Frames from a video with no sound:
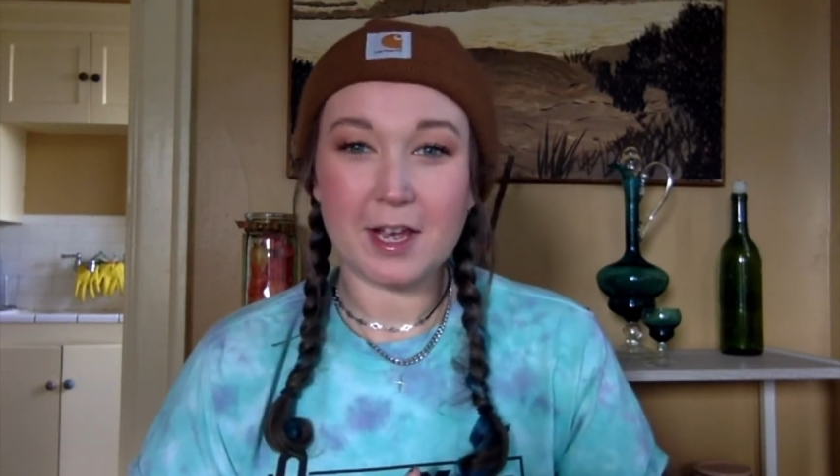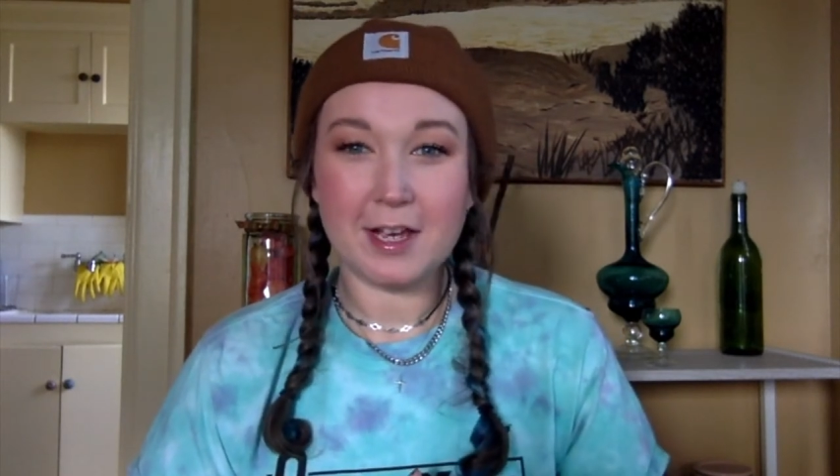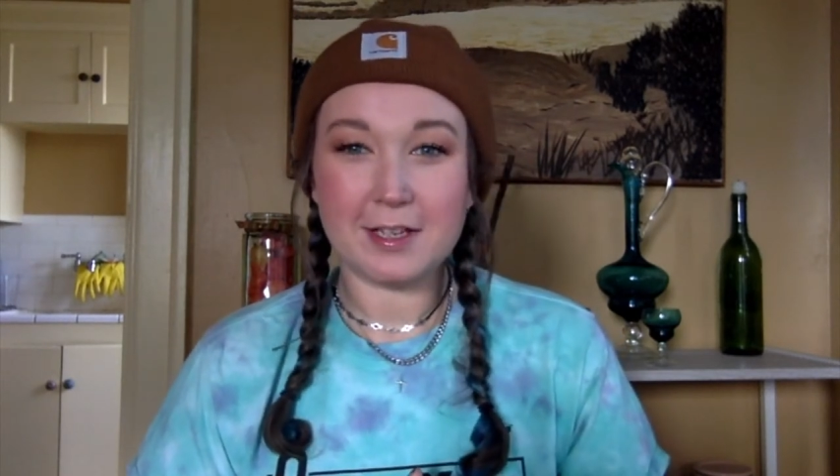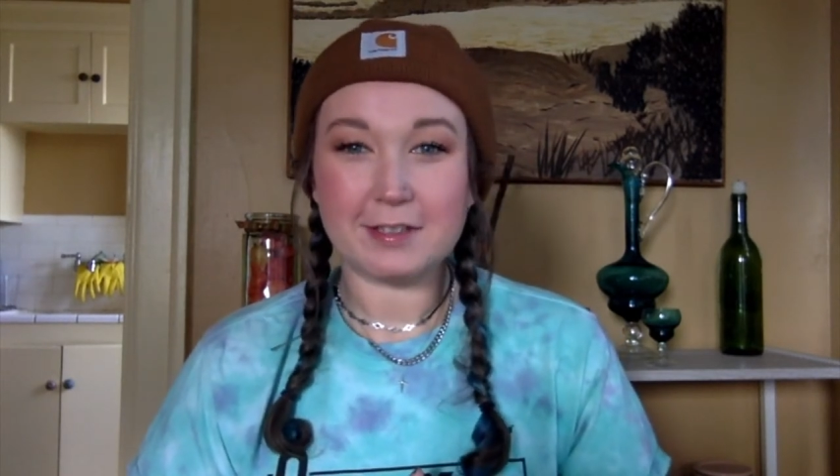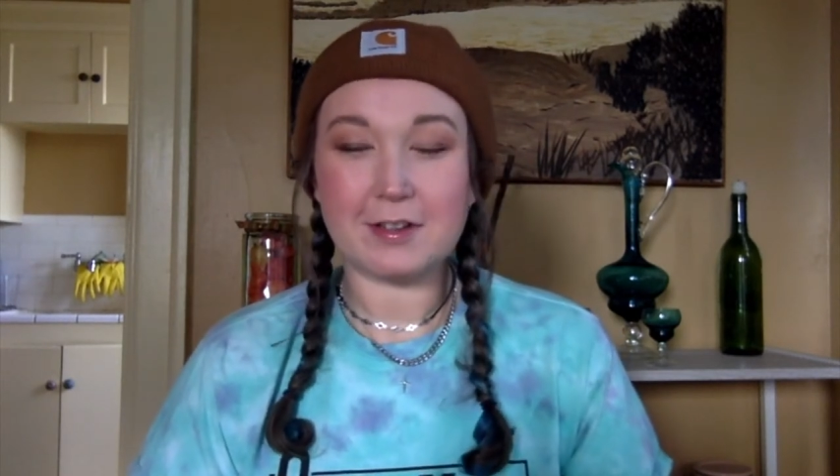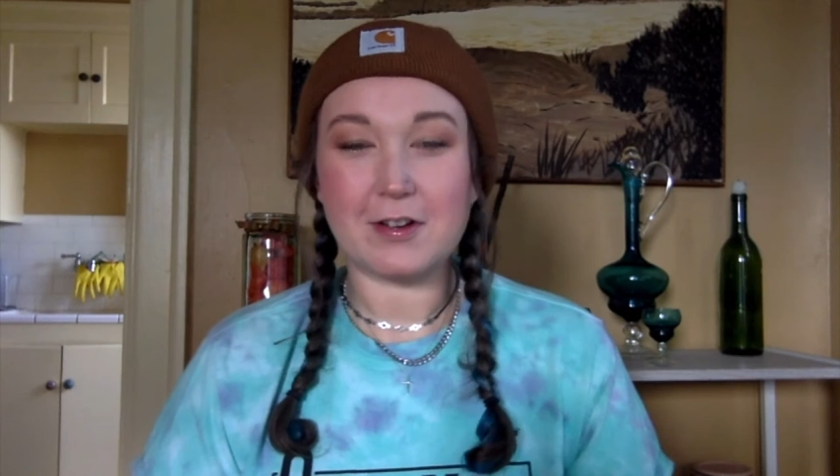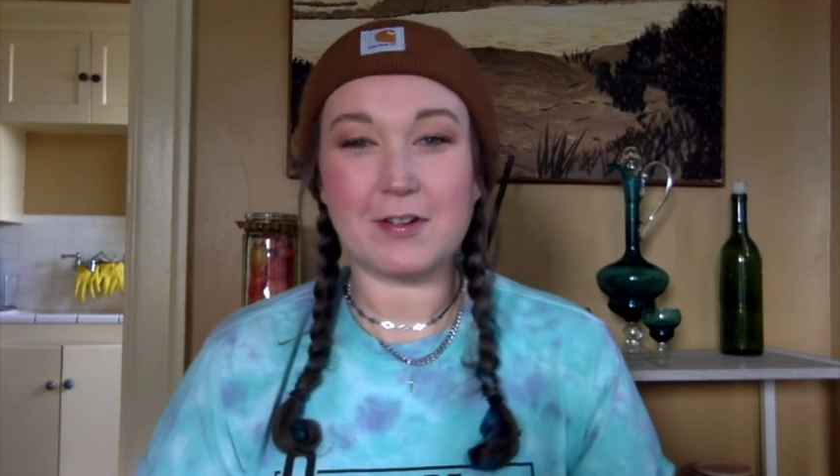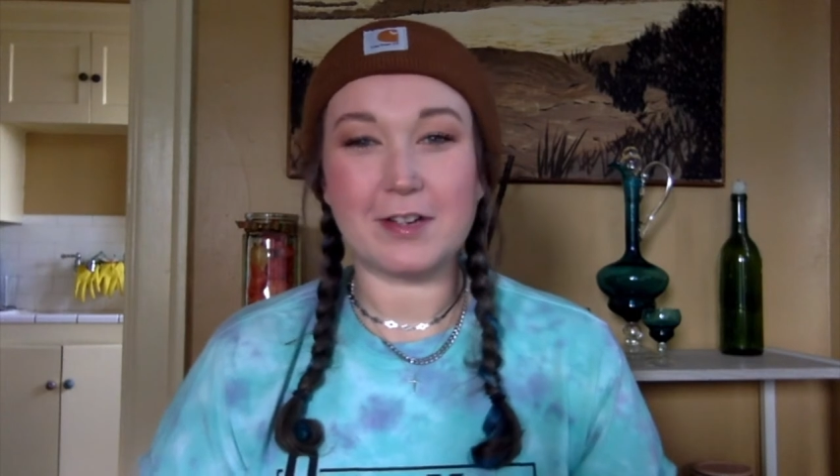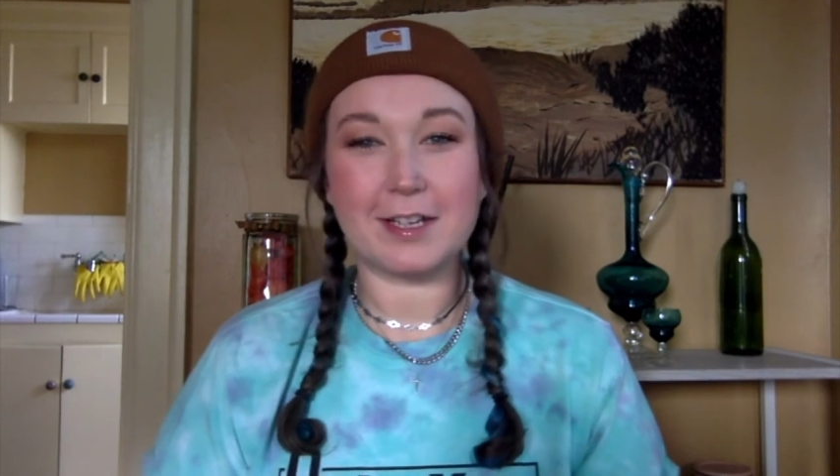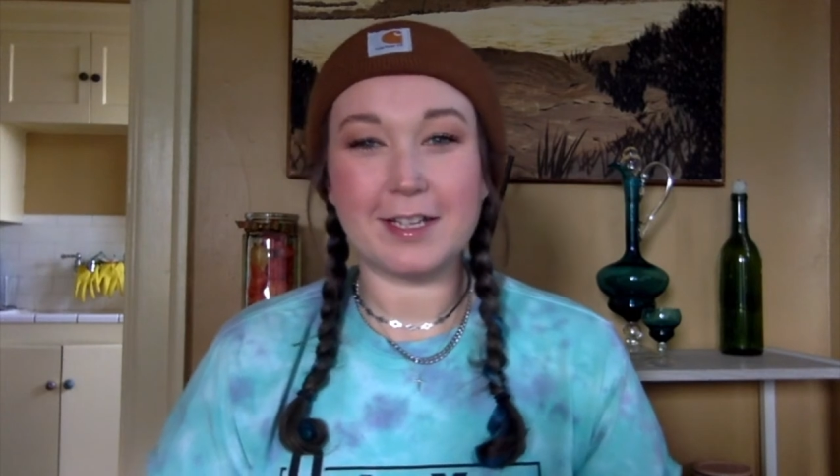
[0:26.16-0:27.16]

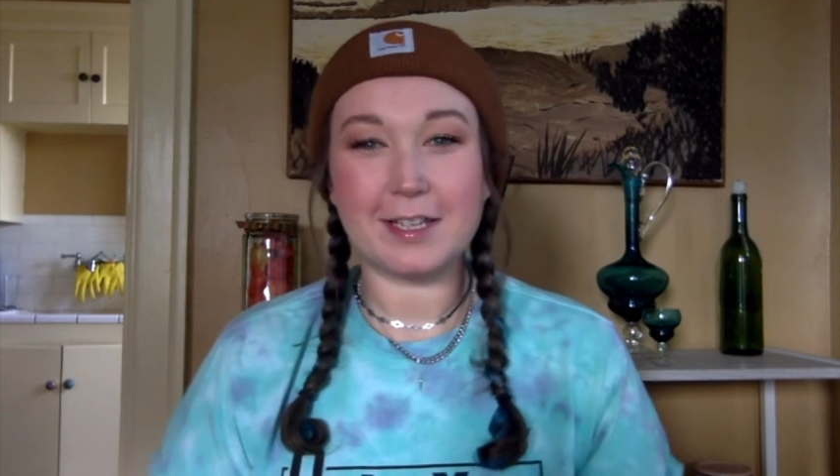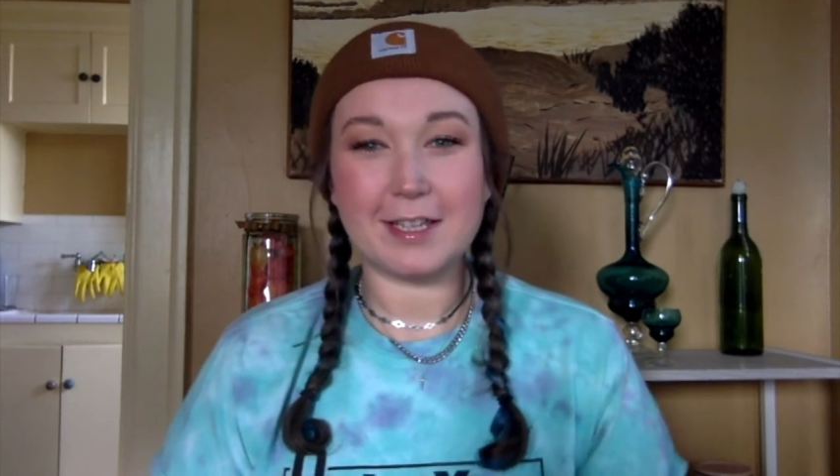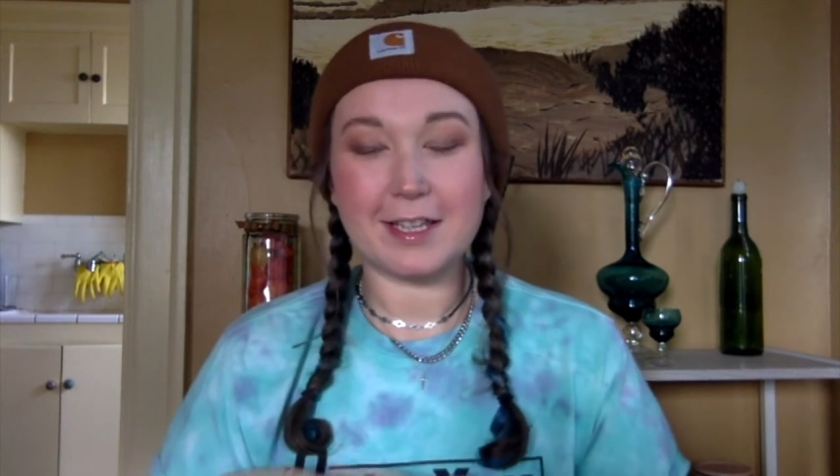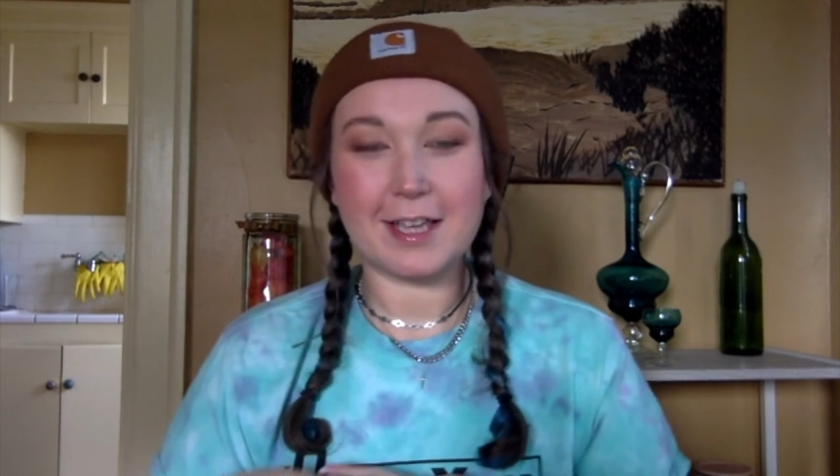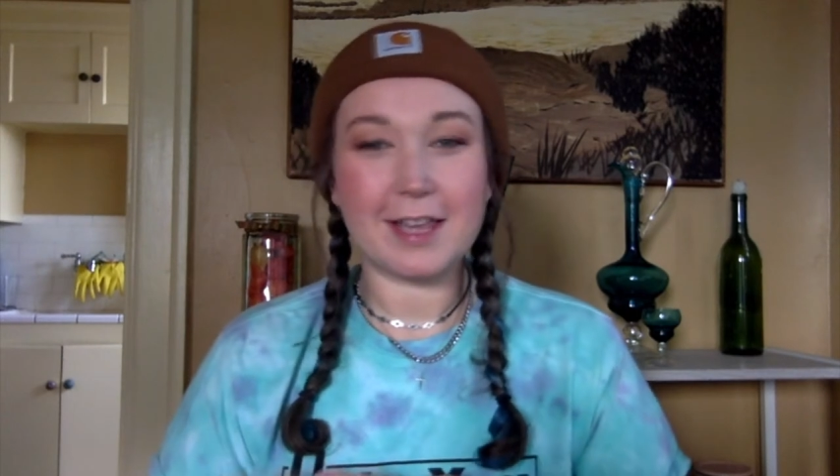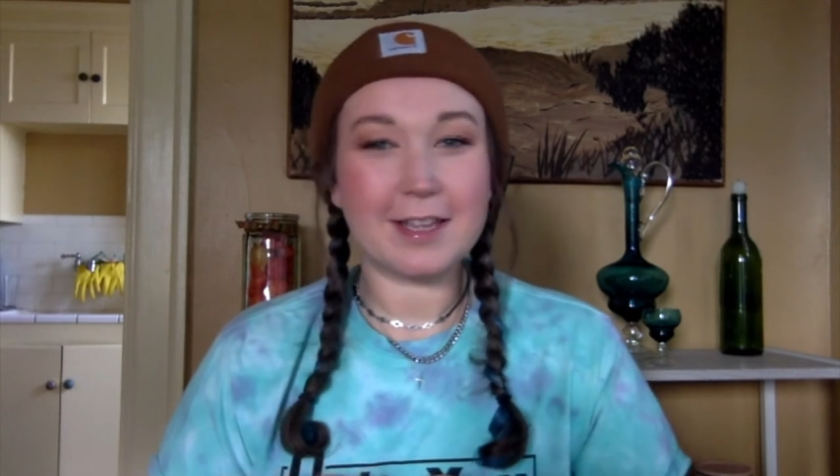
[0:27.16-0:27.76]
So get the